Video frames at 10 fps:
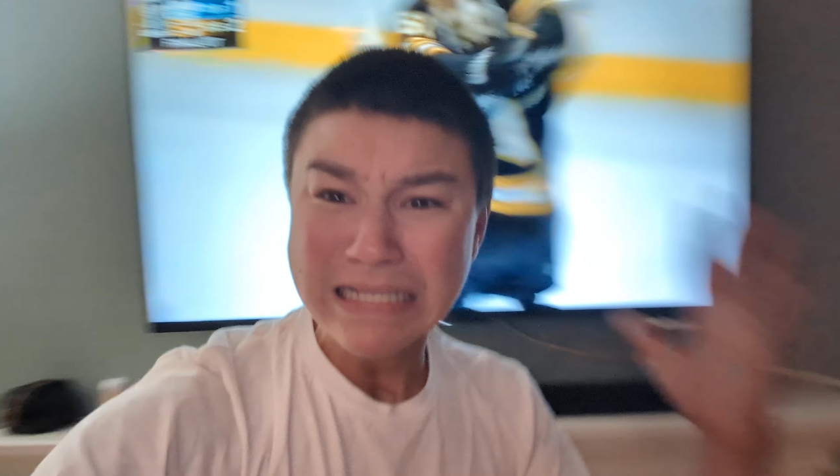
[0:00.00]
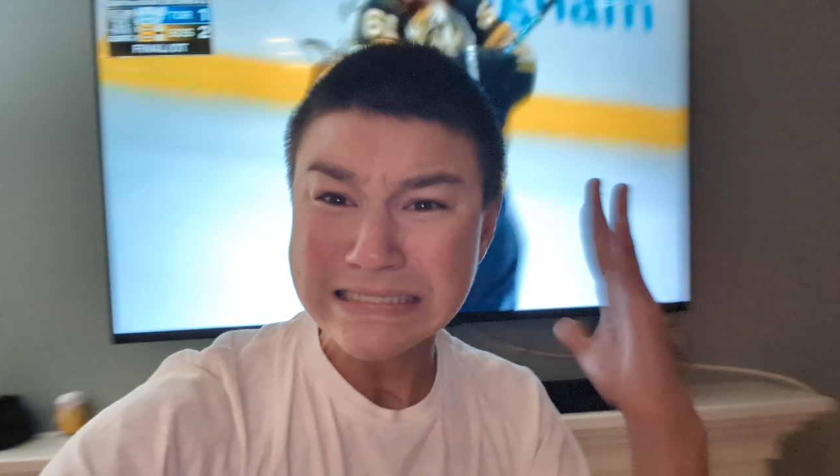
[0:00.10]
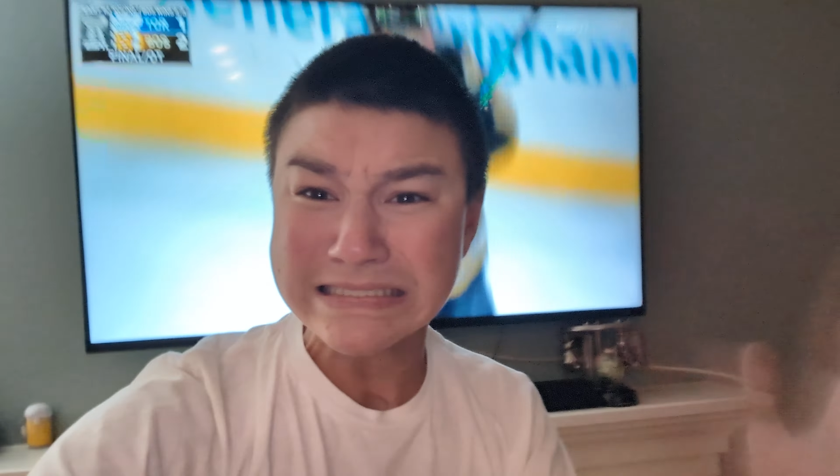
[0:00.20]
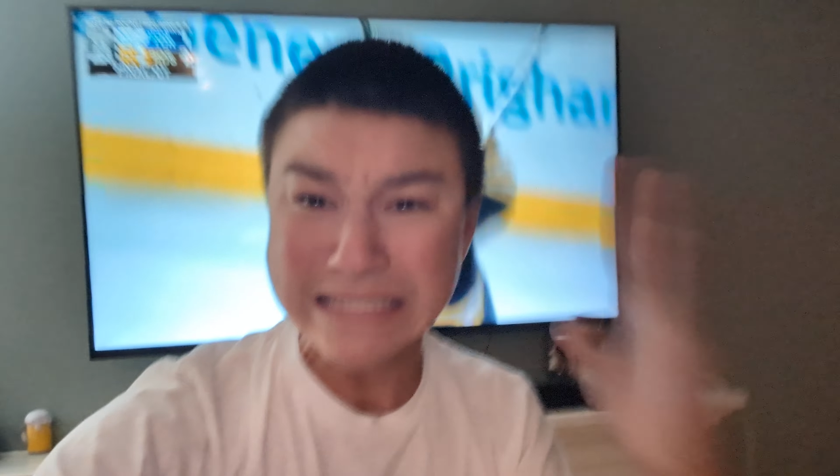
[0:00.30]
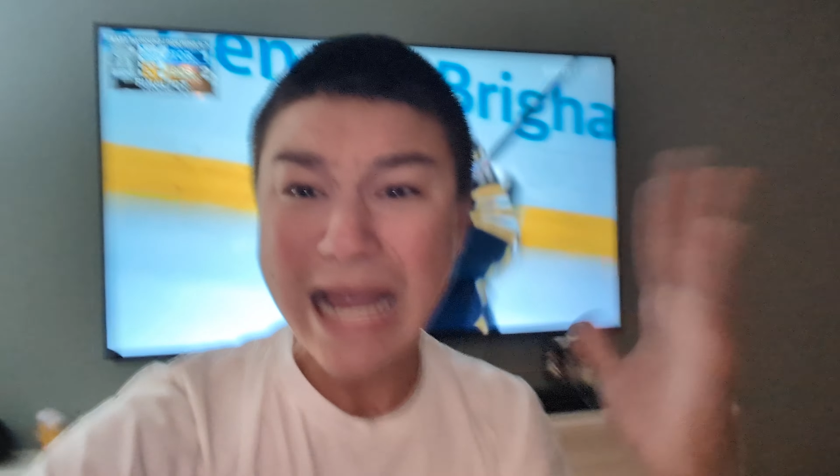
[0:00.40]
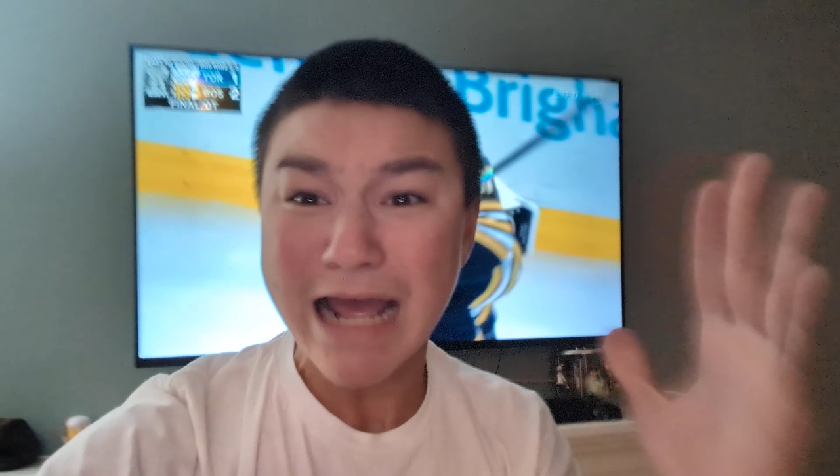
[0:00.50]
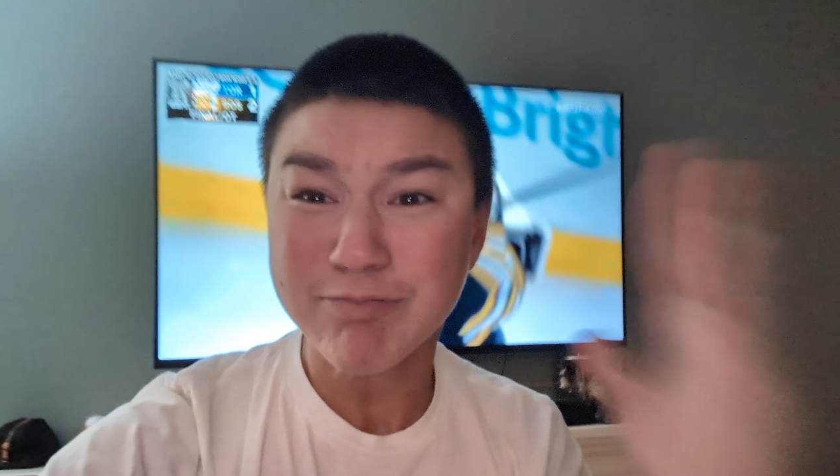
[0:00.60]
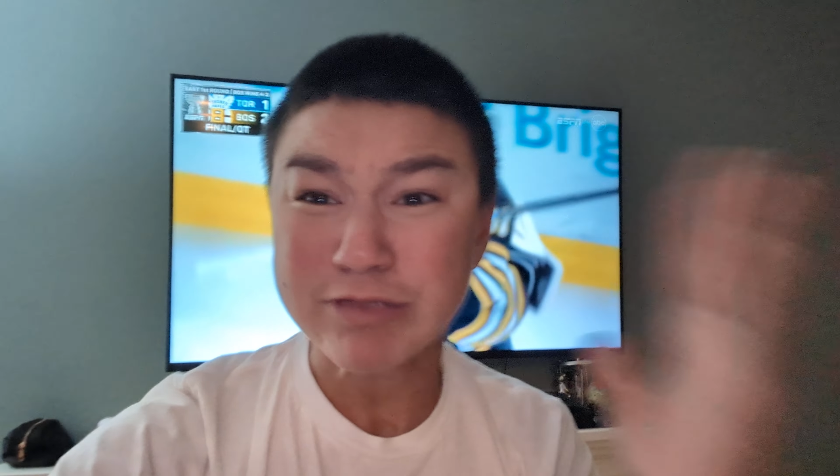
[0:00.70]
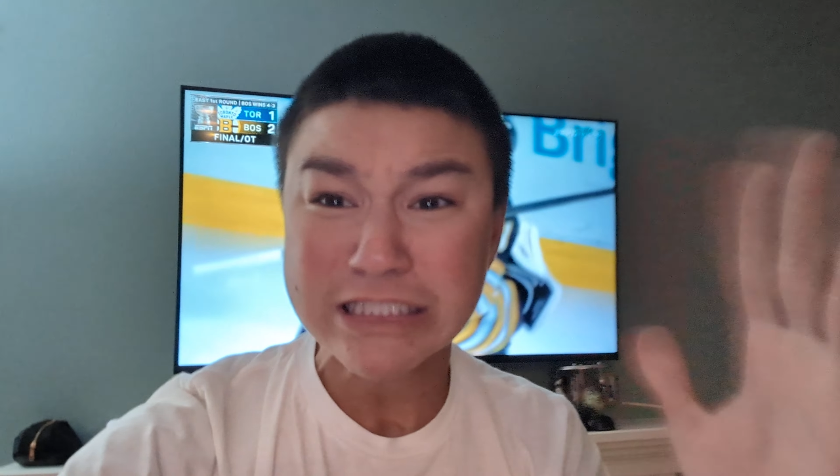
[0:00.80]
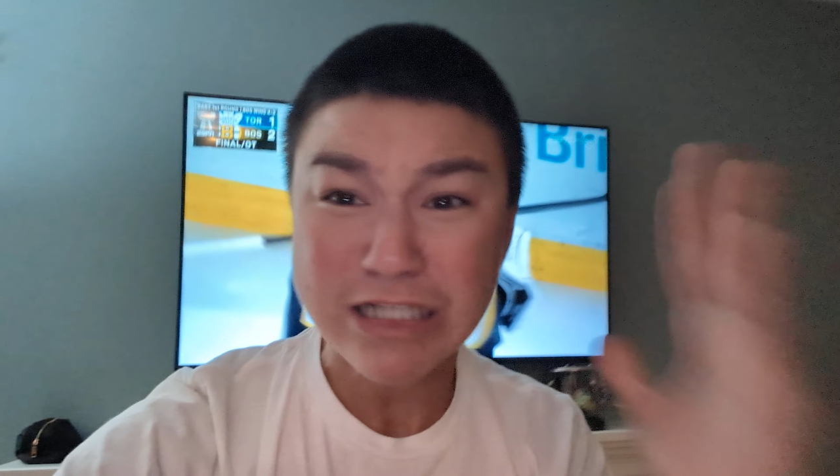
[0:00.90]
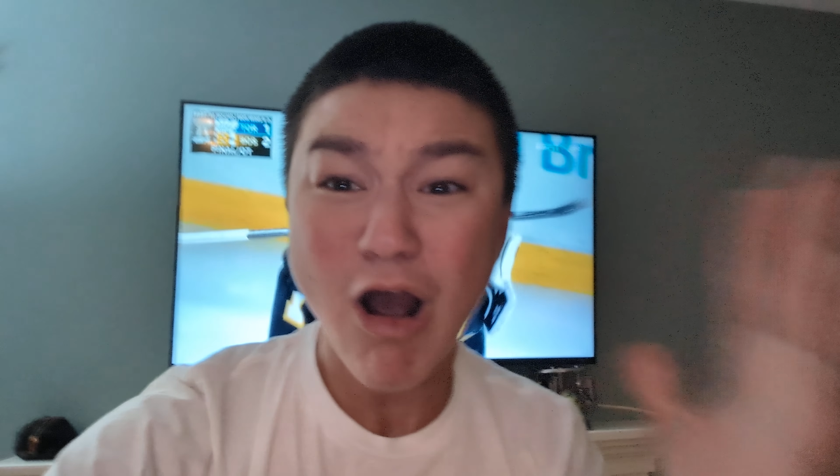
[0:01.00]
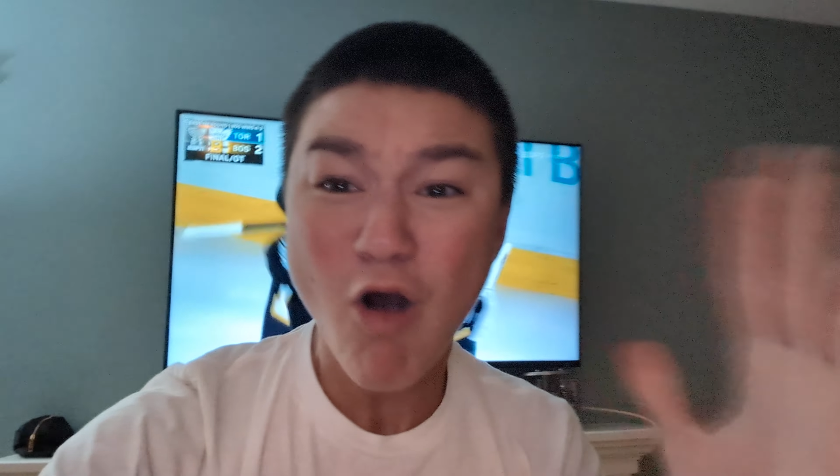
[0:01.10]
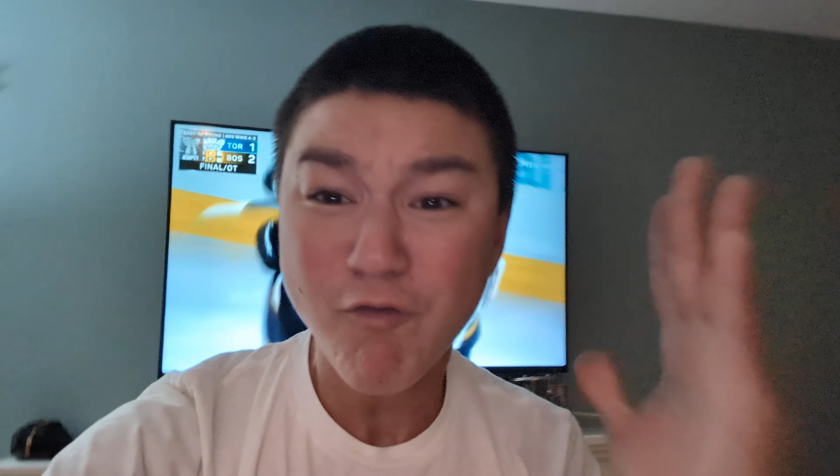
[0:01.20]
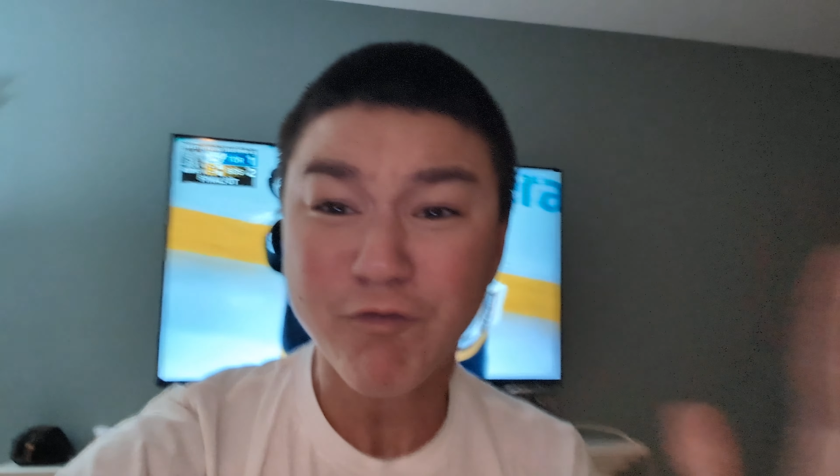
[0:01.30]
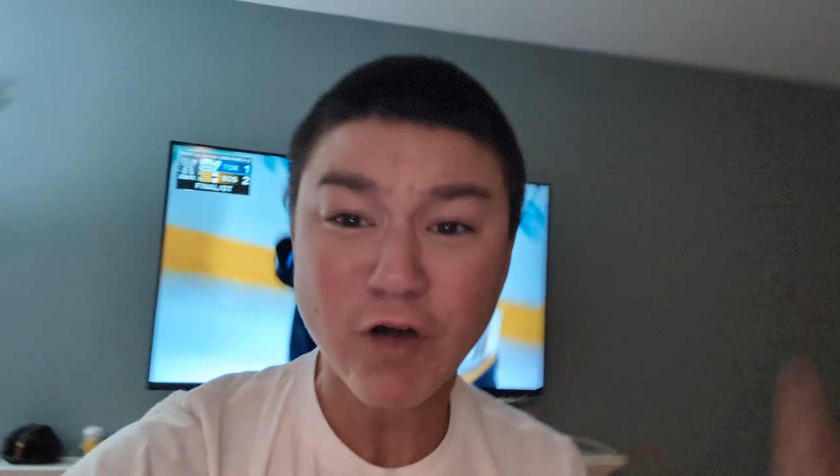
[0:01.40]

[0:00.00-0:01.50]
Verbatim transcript: Sam so